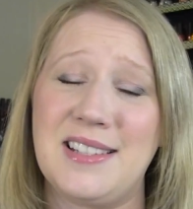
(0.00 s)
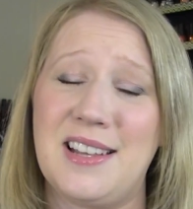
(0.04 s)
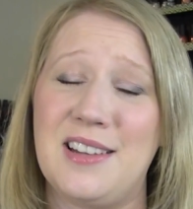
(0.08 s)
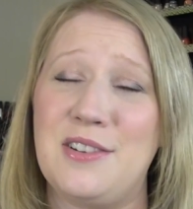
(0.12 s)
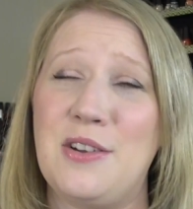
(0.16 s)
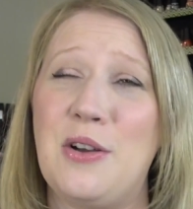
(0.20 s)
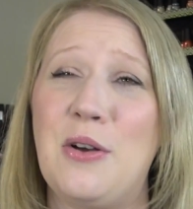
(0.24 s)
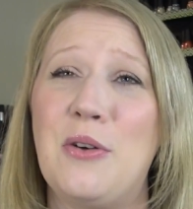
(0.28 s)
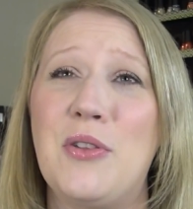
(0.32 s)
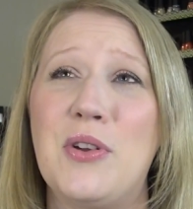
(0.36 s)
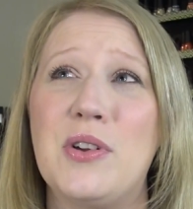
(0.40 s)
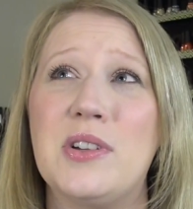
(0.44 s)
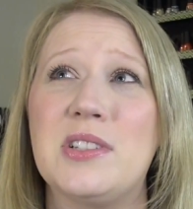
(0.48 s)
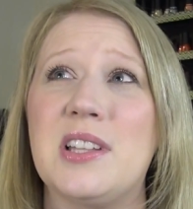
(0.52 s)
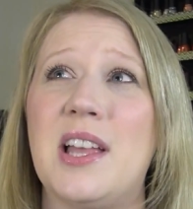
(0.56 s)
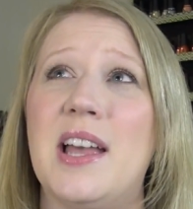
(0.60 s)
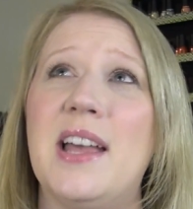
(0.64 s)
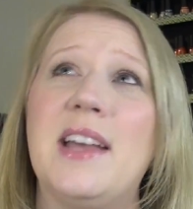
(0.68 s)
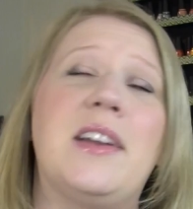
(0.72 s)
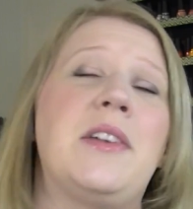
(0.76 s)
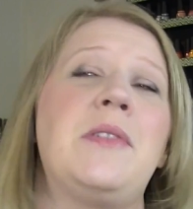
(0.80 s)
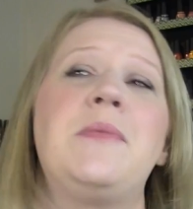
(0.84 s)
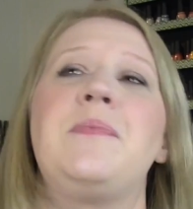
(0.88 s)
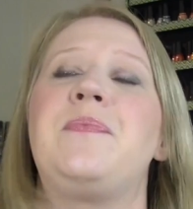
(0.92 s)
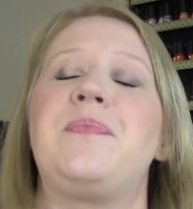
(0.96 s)
I know there's
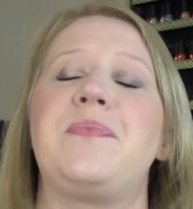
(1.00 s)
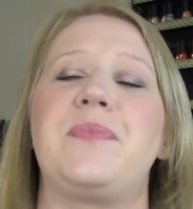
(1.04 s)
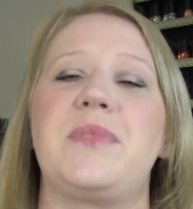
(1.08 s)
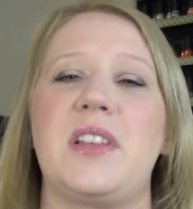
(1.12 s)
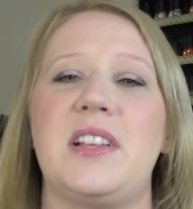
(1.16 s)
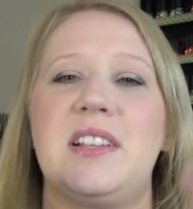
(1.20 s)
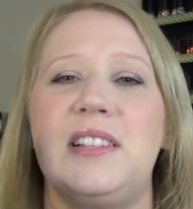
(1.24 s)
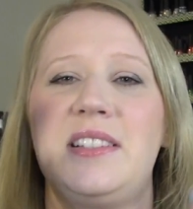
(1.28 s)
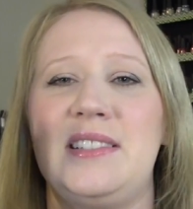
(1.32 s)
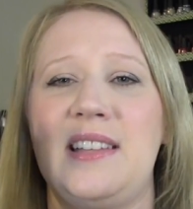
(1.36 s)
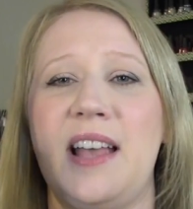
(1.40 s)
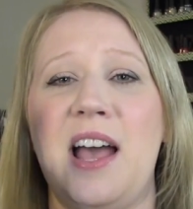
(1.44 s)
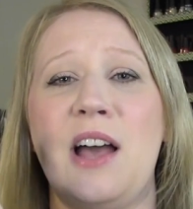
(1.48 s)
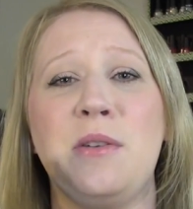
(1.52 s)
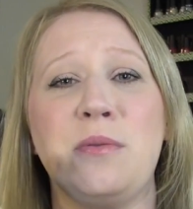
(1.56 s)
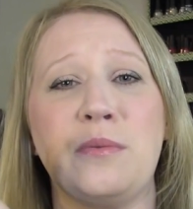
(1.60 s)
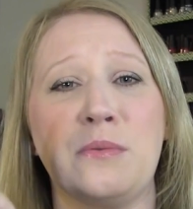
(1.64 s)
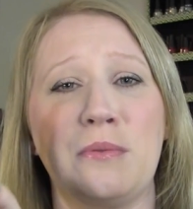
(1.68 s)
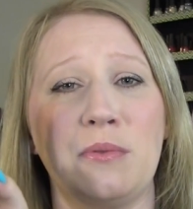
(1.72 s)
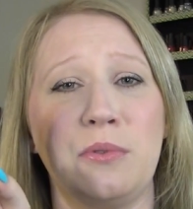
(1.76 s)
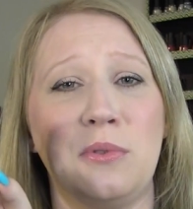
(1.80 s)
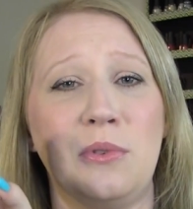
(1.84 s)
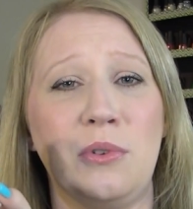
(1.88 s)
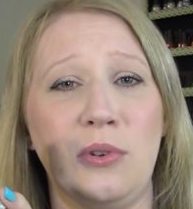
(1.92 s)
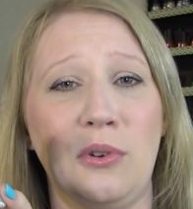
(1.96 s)
like set
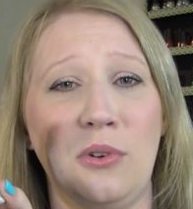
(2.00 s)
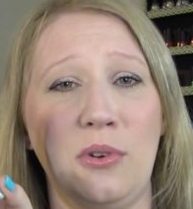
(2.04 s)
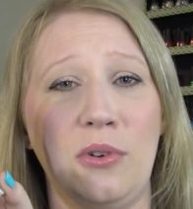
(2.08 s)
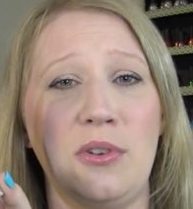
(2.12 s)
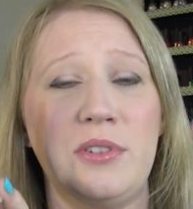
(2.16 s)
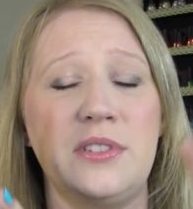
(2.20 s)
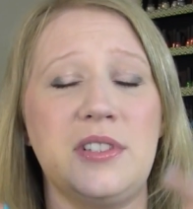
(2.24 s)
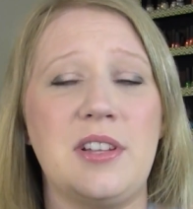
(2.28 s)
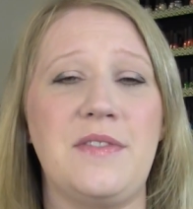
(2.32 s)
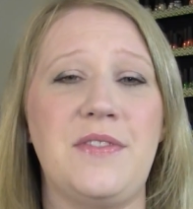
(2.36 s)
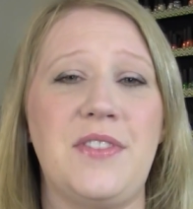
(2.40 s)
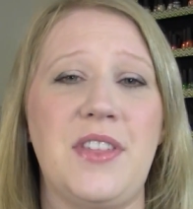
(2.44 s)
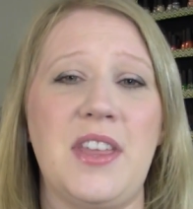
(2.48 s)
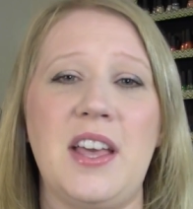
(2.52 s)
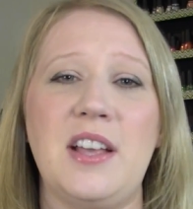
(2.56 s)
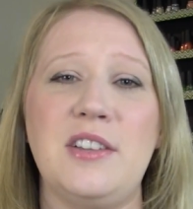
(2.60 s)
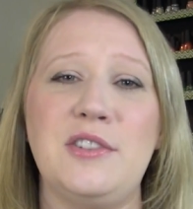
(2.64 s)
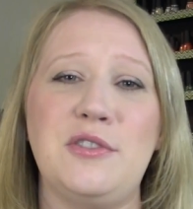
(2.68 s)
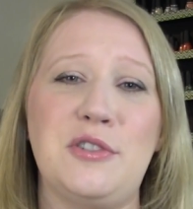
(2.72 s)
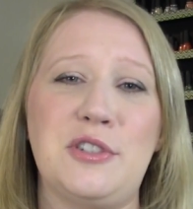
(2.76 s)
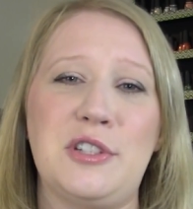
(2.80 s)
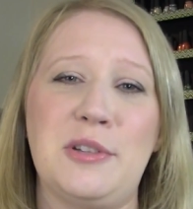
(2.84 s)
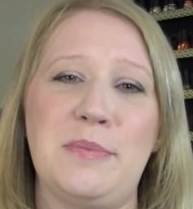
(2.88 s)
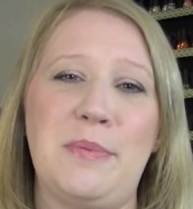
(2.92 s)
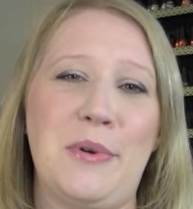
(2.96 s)
rules of things
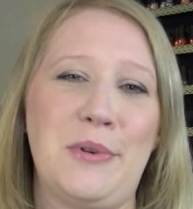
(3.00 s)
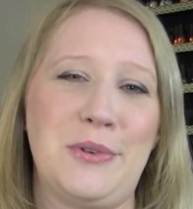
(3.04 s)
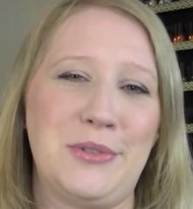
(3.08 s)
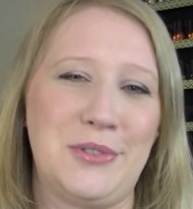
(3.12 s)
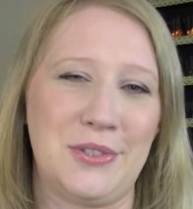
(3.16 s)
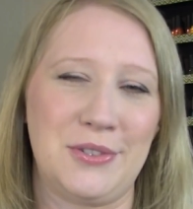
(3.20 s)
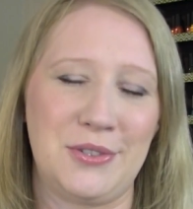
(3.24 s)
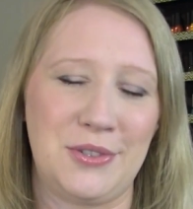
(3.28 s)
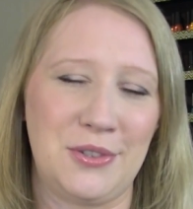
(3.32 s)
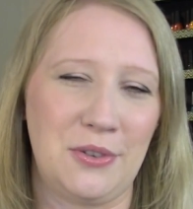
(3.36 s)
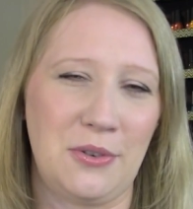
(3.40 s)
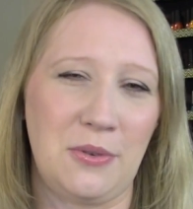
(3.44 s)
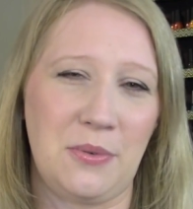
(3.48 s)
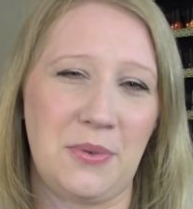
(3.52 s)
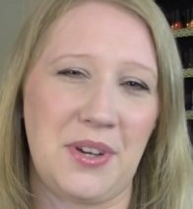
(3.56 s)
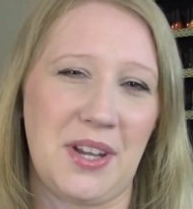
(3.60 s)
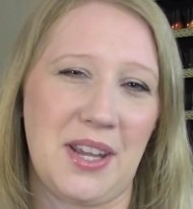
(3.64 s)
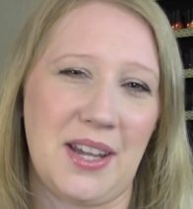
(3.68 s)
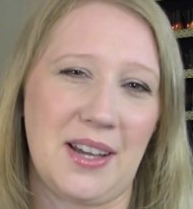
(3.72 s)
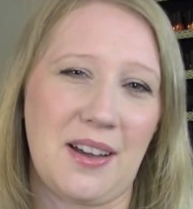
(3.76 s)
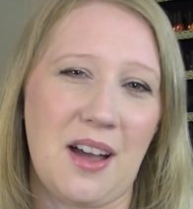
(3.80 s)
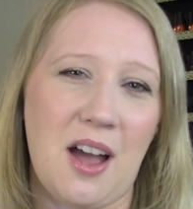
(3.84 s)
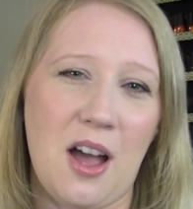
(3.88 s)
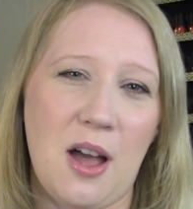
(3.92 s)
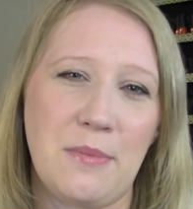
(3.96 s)
you're supposed to do when
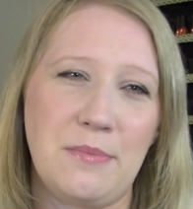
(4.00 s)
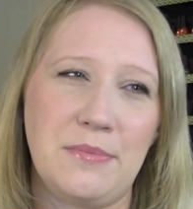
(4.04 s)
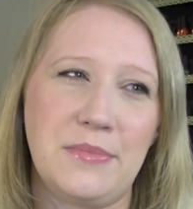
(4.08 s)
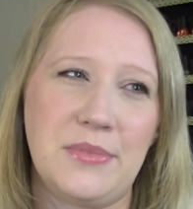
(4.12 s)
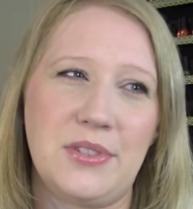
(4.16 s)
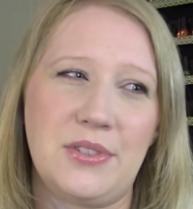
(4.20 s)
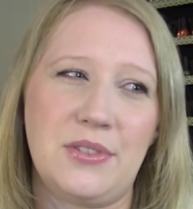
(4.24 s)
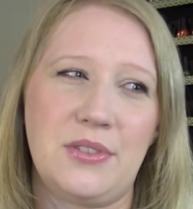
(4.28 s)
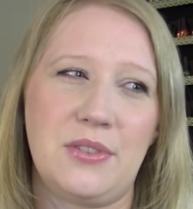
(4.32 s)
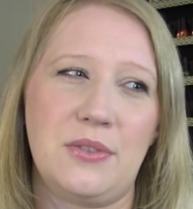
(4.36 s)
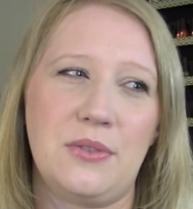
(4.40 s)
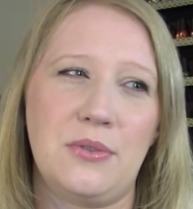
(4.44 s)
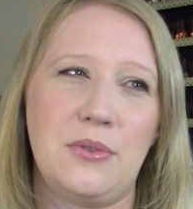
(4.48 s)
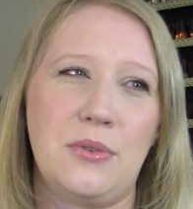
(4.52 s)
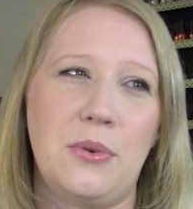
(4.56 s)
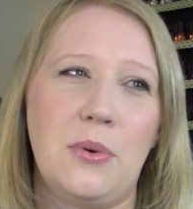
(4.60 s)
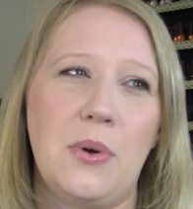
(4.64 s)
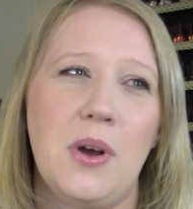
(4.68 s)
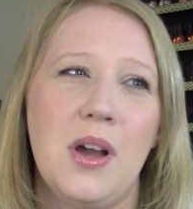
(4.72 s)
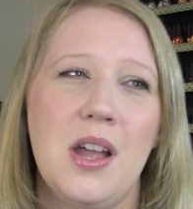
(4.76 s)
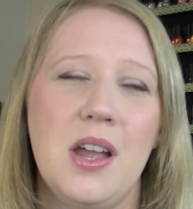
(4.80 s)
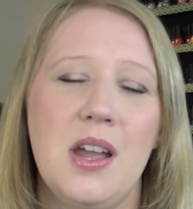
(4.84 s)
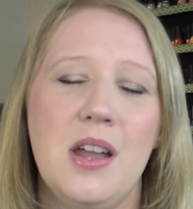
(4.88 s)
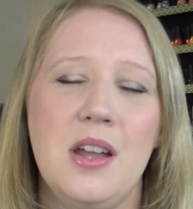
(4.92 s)
it comes to